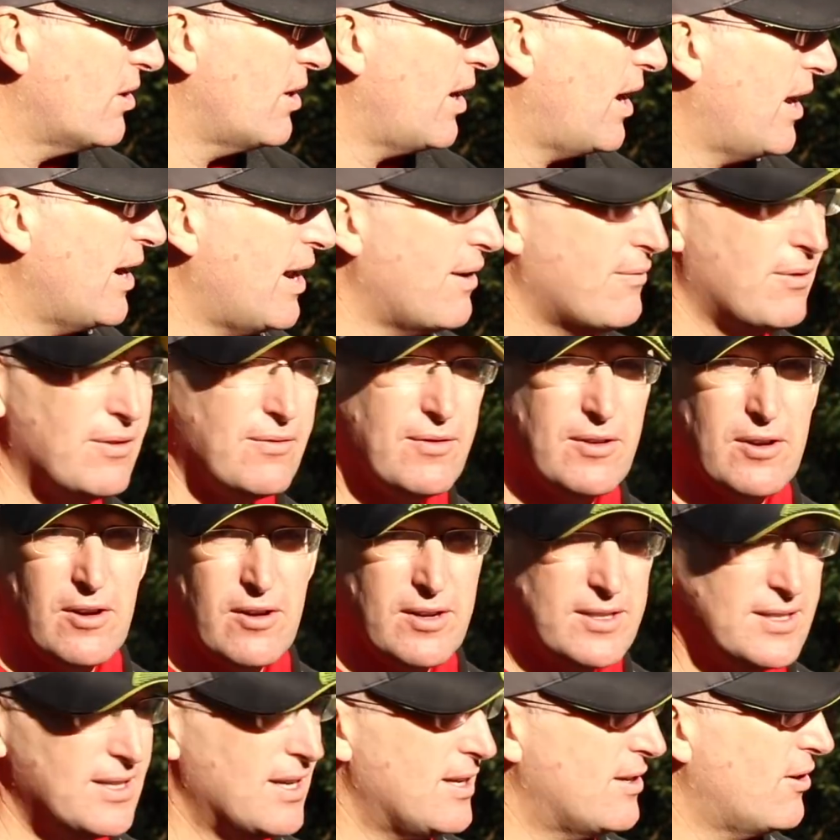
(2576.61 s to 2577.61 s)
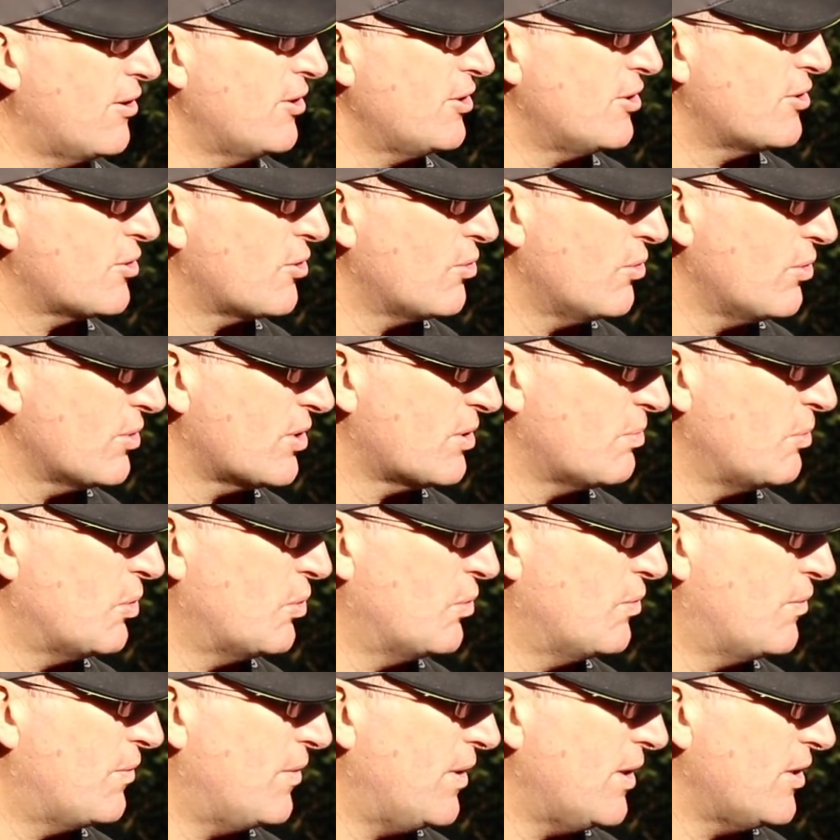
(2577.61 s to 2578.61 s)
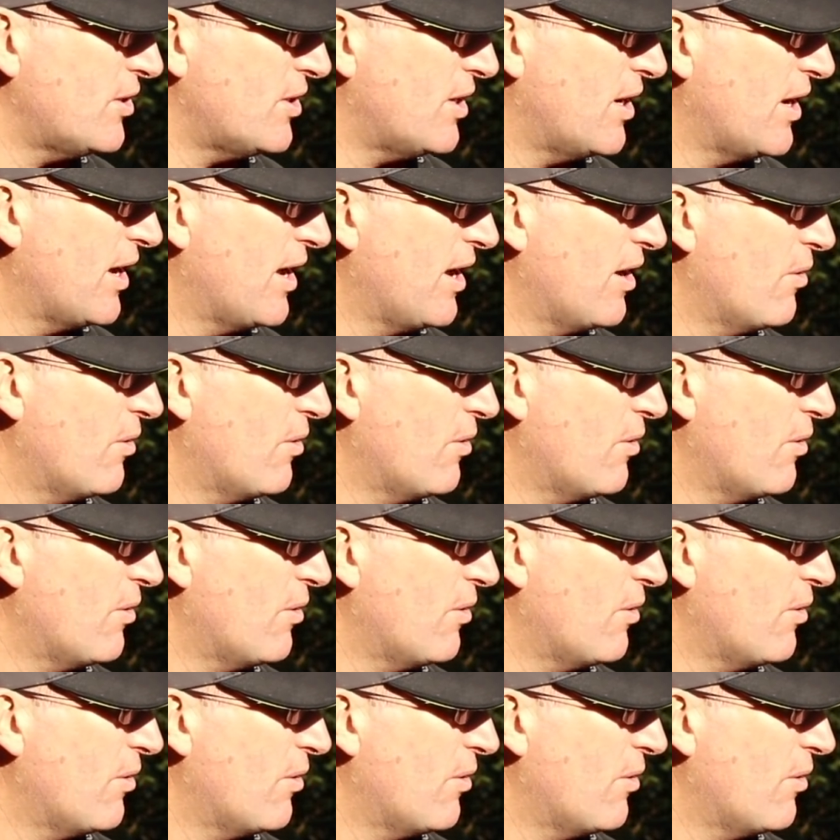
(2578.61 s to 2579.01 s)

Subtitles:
and everything I did, I just caught small fish.